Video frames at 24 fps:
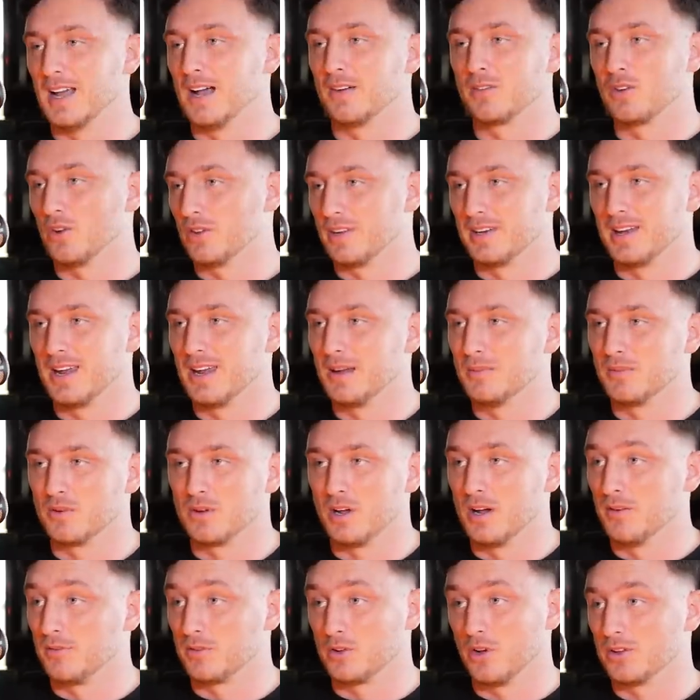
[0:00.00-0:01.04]
Yeah, I've got the name. Okay,
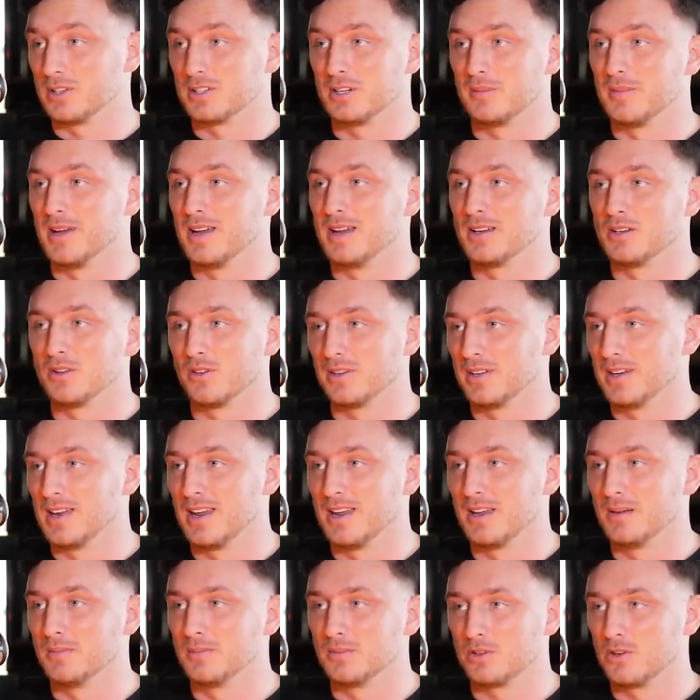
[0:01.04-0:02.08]
I've yeah. got the domain, got the
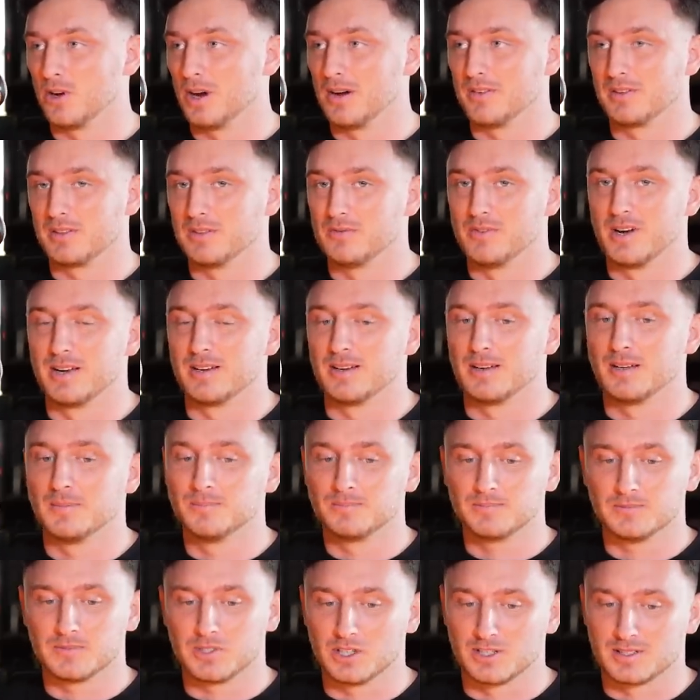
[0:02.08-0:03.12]
name, yeah, got yeah, everything ready.
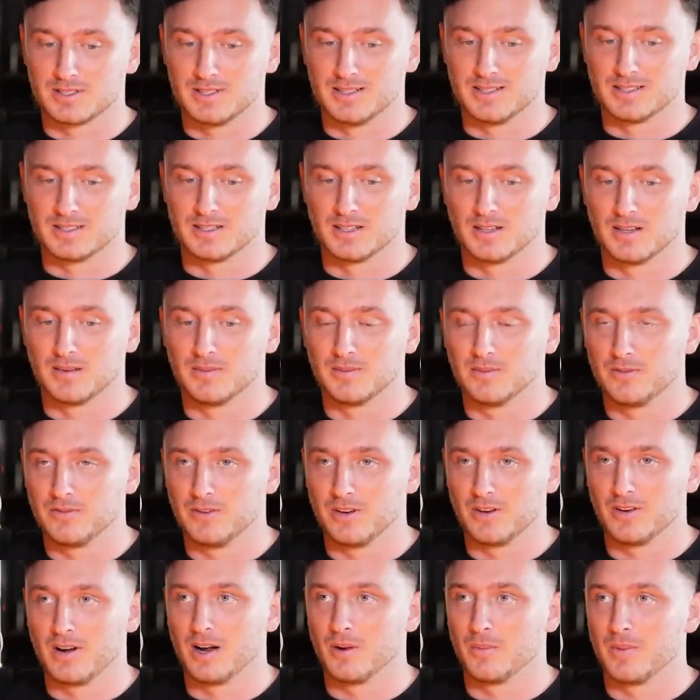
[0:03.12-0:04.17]
Just need to
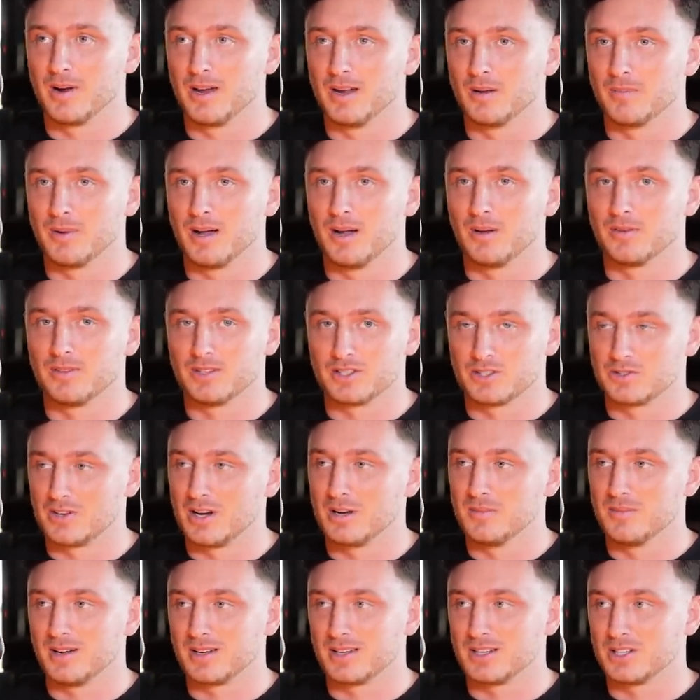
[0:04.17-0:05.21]
figure out a way about this
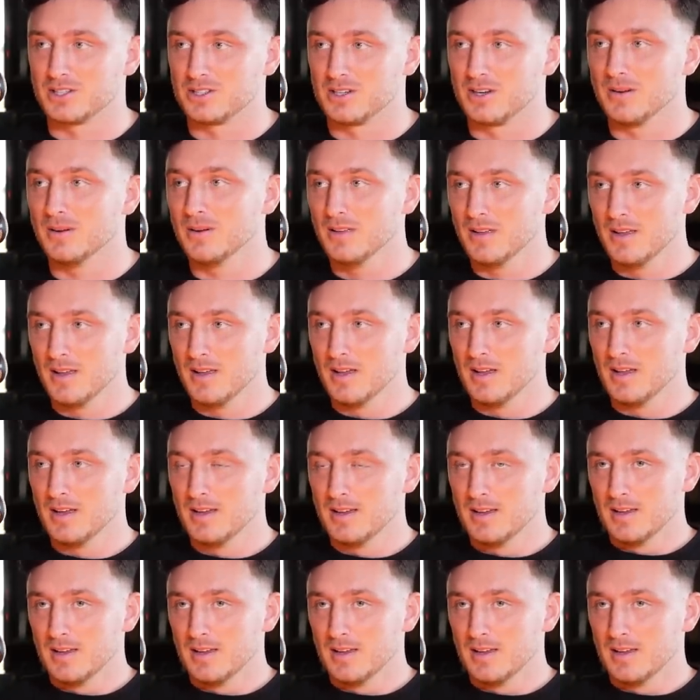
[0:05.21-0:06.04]
trademark issue. Yeah.